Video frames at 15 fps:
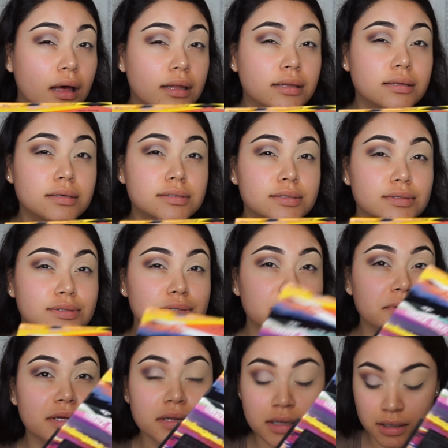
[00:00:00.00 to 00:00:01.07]
It looks so
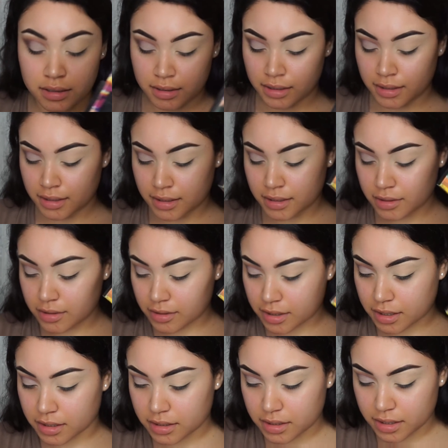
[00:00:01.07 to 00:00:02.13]
stupid.
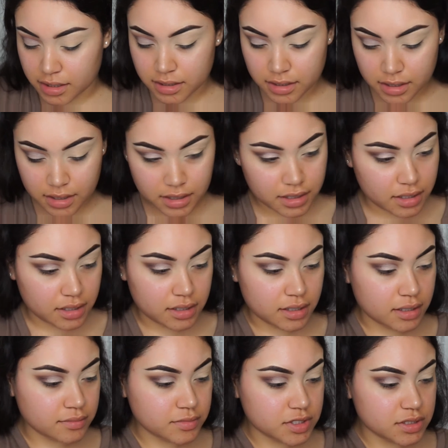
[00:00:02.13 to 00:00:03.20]
Okay, and then
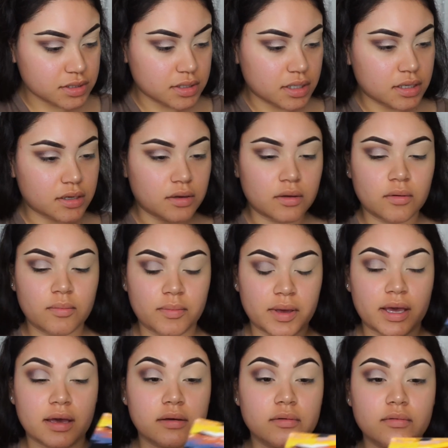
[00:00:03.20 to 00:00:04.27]
I'm just gonna go
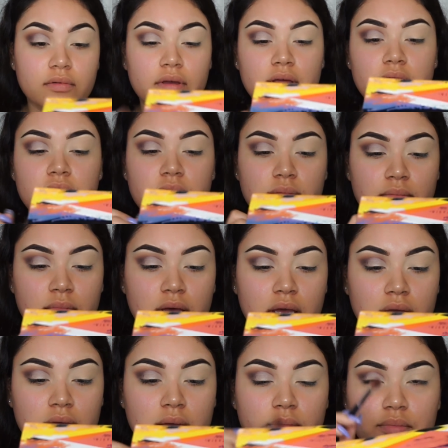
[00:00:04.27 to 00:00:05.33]
back with
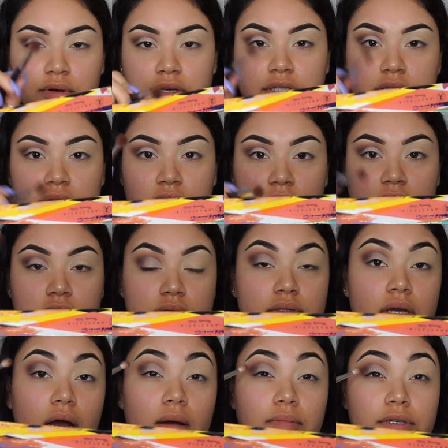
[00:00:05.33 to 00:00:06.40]
my brush that I used,
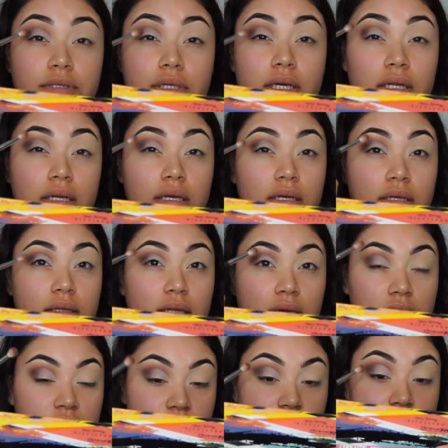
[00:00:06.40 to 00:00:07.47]
Aubergine, and
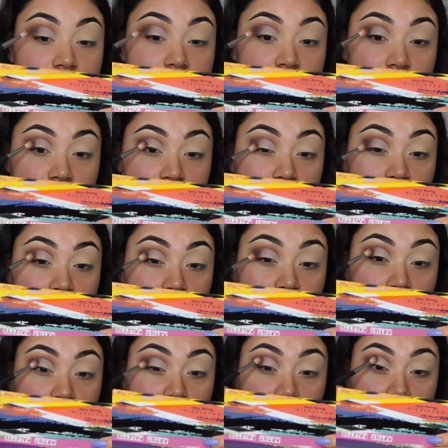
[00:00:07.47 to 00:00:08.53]
then just
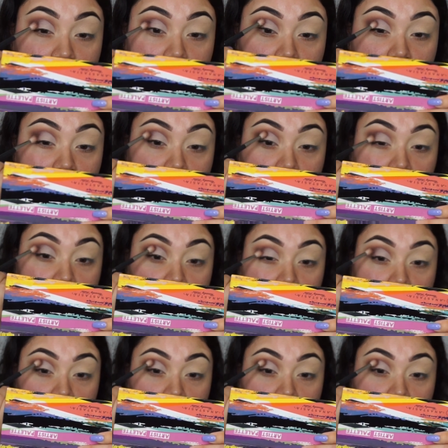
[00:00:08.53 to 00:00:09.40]
blend it in.